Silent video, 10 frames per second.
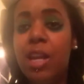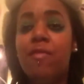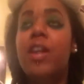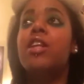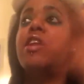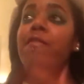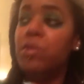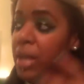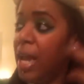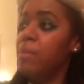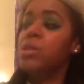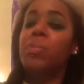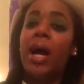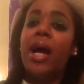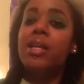that it never came to
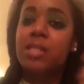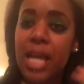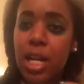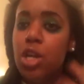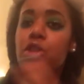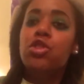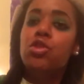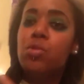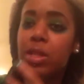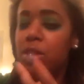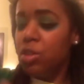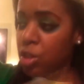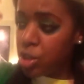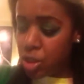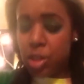pass, that you and
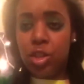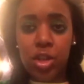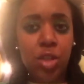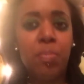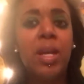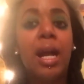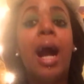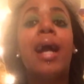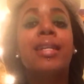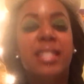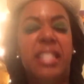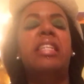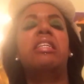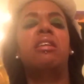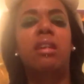this big
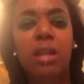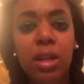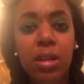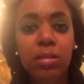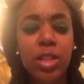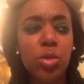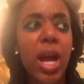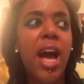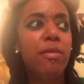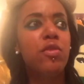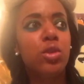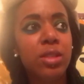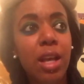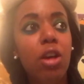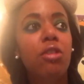idea that you have of
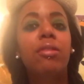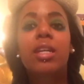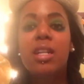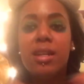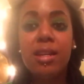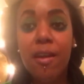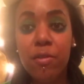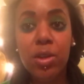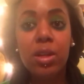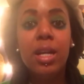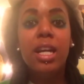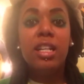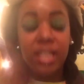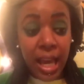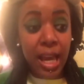yourself never
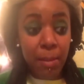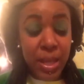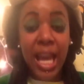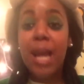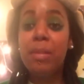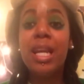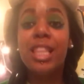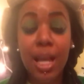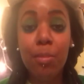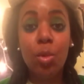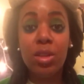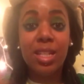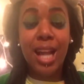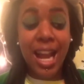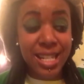became anything more than
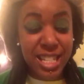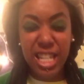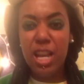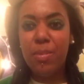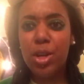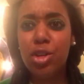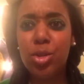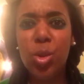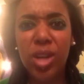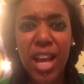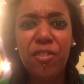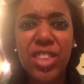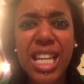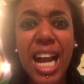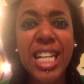an idea because you left
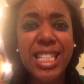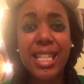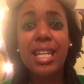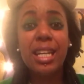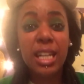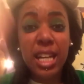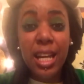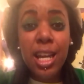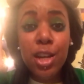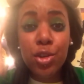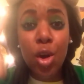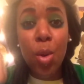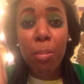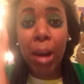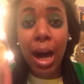the idea in your
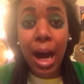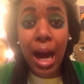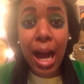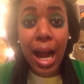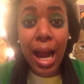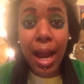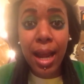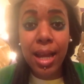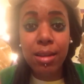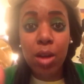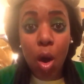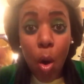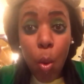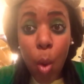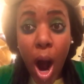mind.
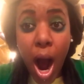Wow.